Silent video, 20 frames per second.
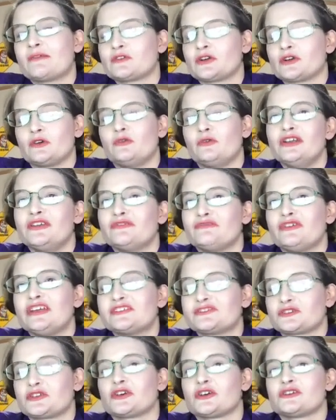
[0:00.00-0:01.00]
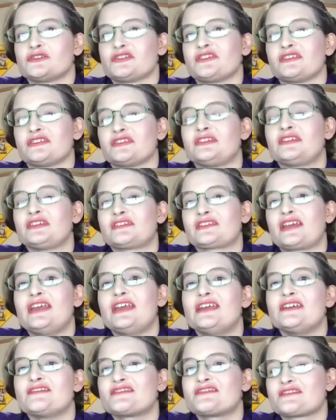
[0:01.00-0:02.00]
ever going to face charges in this
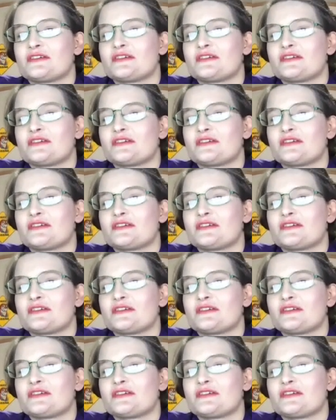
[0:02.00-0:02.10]
case.